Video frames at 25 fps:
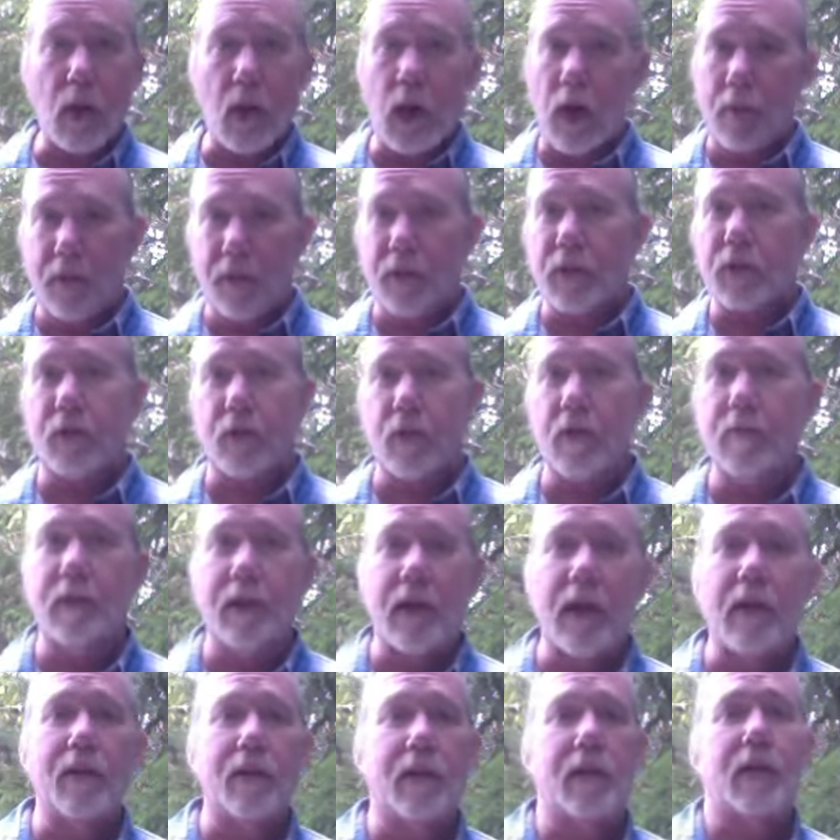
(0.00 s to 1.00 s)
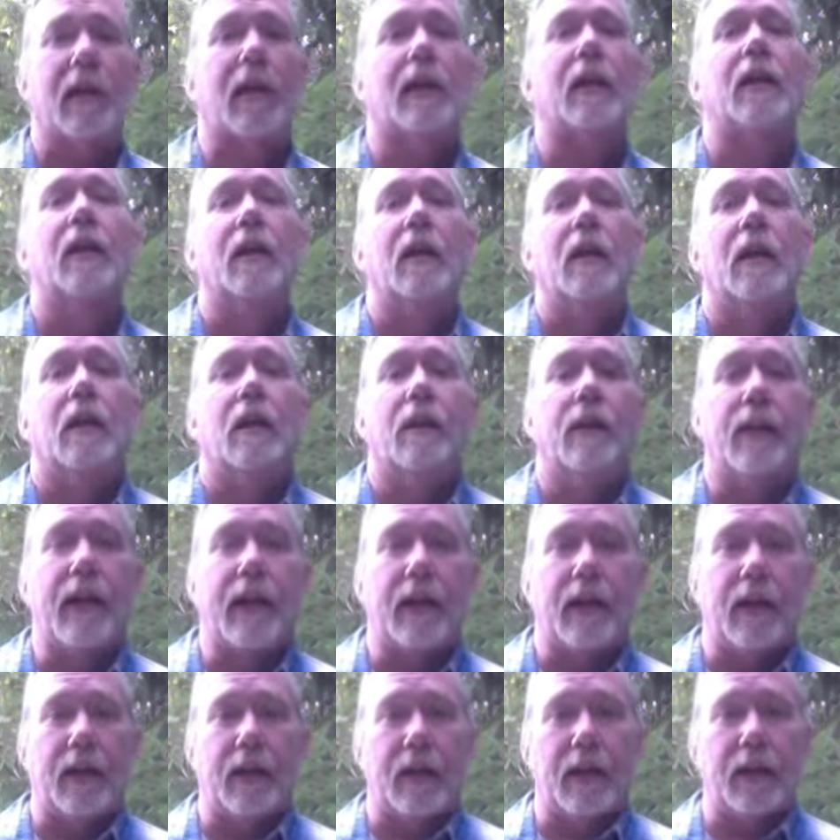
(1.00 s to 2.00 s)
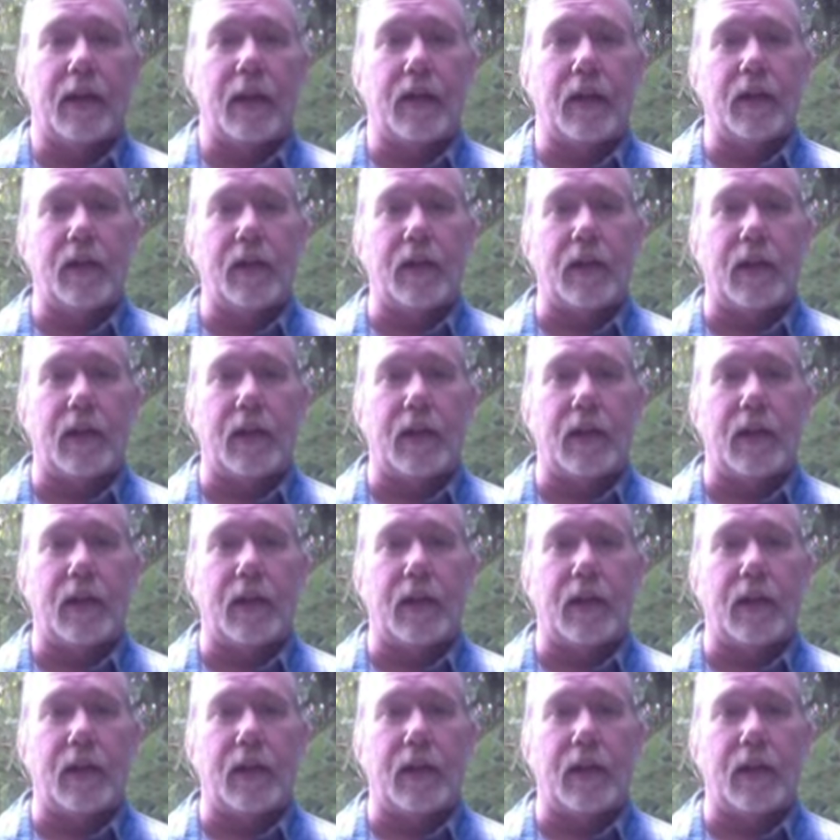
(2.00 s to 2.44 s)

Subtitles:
of extreme scarcity that is